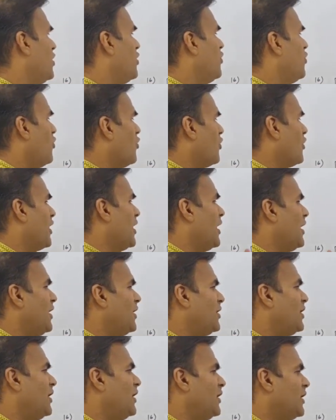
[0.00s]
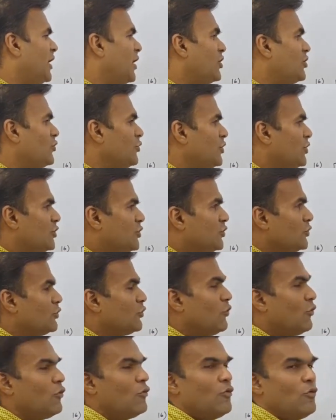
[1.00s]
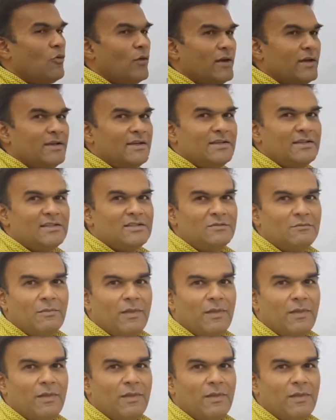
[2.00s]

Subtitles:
Only thing that you need to know is